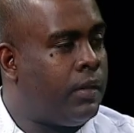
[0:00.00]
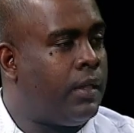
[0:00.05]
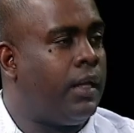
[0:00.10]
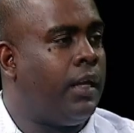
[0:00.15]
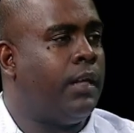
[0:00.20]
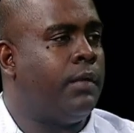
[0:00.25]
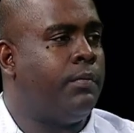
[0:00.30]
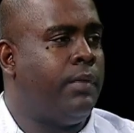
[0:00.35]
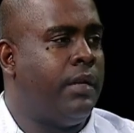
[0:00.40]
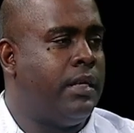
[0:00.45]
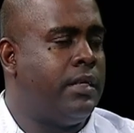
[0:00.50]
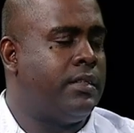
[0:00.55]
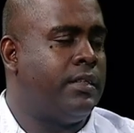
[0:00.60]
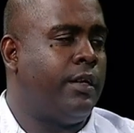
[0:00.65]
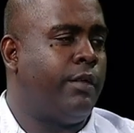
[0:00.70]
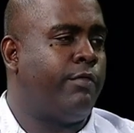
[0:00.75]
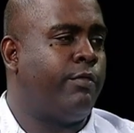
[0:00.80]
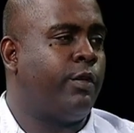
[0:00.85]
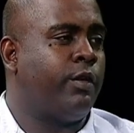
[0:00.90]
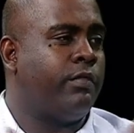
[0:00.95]
It means,
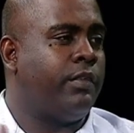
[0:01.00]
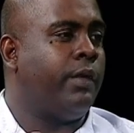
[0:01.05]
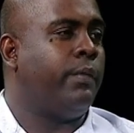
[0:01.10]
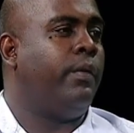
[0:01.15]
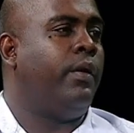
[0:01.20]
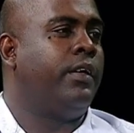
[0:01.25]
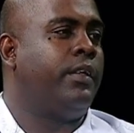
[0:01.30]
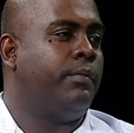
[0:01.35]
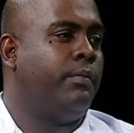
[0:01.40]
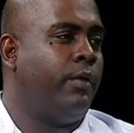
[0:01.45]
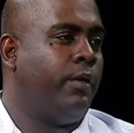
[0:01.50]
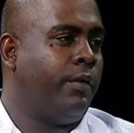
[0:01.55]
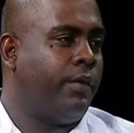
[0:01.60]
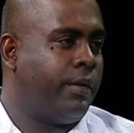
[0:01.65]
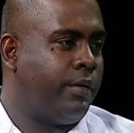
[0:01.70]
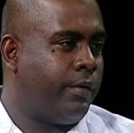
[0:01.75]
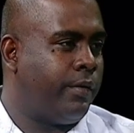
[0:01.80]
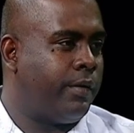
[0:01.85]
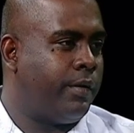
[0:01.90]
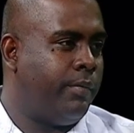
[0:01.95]
therefore, if they want to borrow
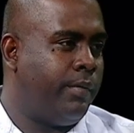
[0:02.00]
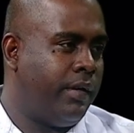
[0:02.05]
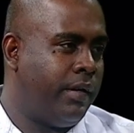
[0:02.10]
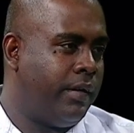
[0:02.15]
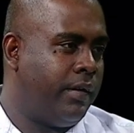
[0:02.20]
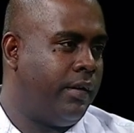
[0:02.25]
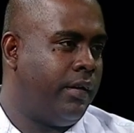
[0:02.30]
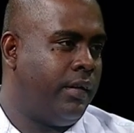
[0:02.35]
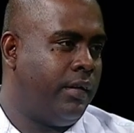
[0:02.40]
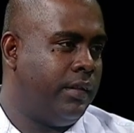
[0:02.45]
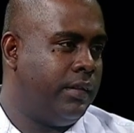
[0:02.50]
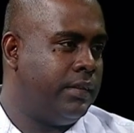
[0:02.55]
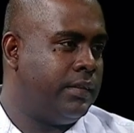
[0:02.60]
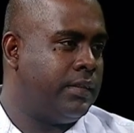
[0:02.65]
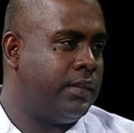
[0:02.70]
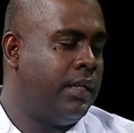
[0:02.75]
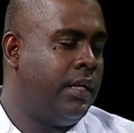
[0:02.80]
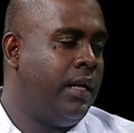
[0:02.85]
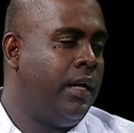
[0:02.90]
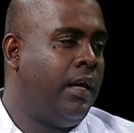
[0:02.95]
$30 million
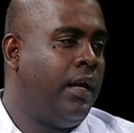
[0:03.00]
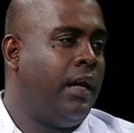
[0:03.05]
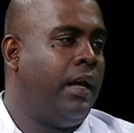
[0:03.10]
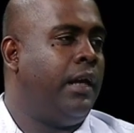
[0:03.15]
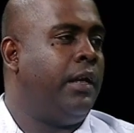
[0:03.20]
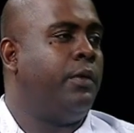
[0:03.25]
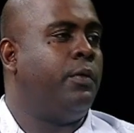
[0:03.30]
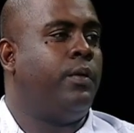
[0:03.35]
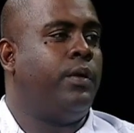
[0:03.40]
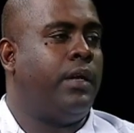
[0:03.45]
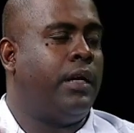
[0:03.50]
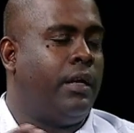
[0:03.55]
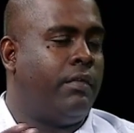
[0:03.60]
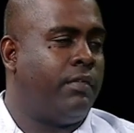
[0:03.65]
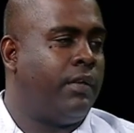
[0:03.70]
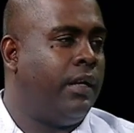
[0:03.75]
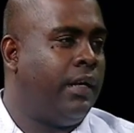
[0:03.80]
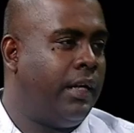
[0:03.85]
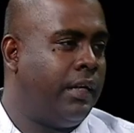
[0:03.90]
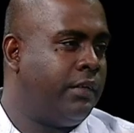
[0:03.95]
and they only have
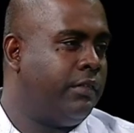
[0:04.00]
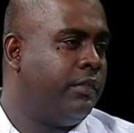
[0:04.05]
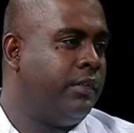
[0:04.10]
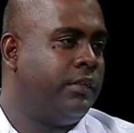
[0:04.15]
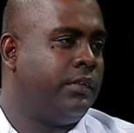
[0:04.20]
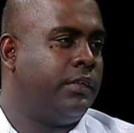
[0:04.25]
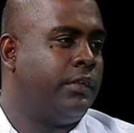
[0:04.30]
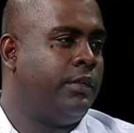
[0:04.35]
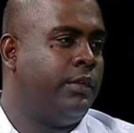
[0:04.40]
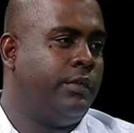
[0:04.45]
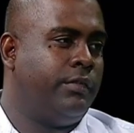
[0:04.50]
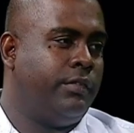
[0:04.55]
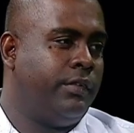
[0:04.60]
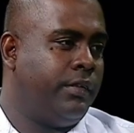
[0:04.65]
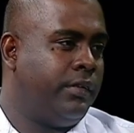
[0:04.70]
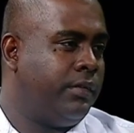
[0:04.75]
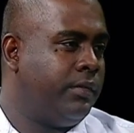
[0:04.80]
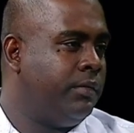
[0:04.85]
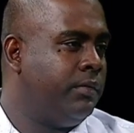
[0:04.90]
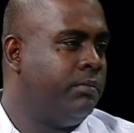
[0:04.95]
collateral to
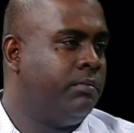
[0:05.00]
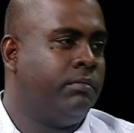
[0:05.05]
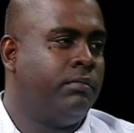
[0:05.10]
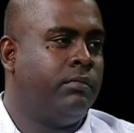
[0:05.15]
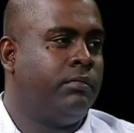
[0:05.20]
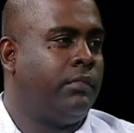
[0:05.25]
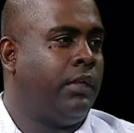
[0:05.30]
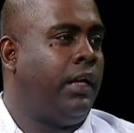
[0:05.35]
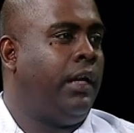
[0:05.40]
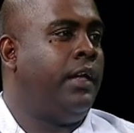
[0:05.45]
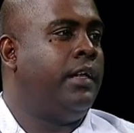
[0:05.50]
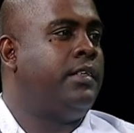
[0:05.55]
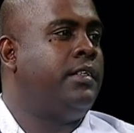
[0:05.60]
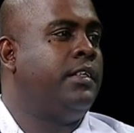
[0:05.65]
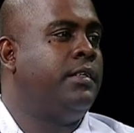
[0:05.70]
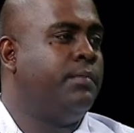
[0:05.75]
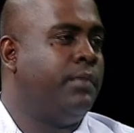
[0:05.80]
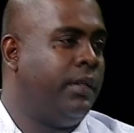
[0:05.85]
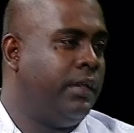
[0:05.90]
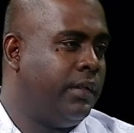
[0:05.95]
cover
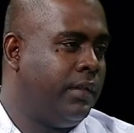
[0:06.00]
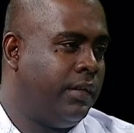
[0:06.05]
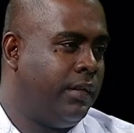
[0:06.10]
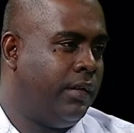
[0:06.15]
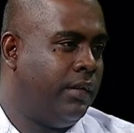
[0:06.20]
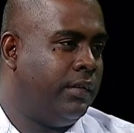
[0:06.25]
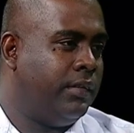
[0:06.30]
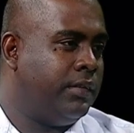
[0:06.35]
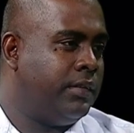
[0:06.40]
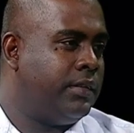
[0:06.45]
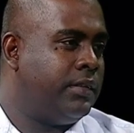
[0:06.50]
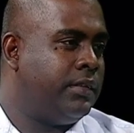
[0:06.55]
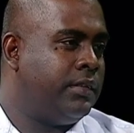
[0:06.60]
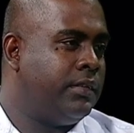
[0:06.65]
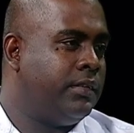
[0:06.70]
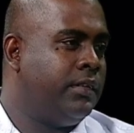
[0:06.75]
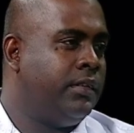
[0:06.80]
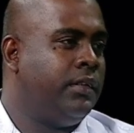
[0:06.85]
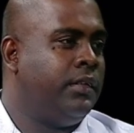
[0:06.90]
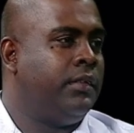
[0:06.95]
$18 million,
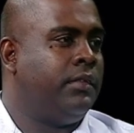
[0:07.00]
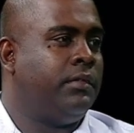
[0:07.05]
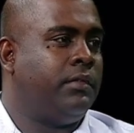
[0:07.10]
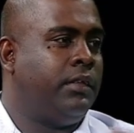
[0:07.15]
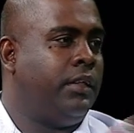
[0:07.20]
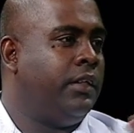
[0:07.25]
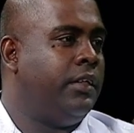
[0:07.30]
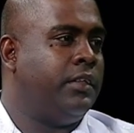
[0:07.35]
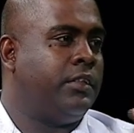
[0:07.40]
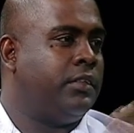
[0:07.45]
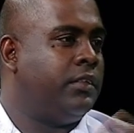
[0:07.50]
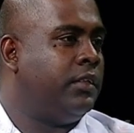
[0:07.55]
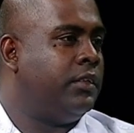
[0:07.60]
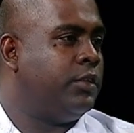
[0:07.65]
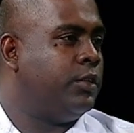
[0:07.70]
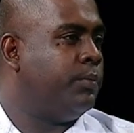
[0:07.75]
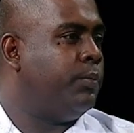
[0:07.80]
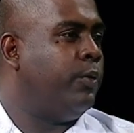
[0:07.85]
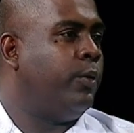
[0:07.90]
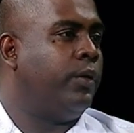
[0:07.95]
the additional
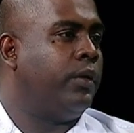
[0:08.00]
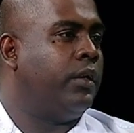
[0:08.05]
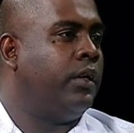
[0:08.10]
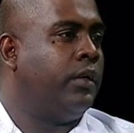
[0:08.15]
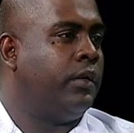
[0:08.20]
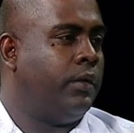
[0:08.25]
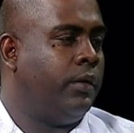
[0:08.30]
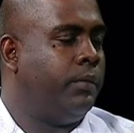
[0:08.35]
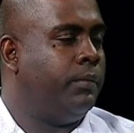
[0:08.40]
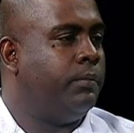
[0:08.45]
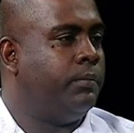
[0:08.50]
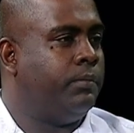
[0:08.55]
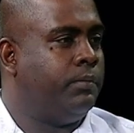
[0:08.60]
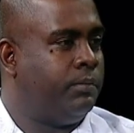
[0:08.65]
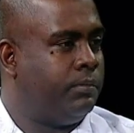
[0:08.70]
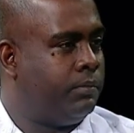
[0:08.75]
support can come,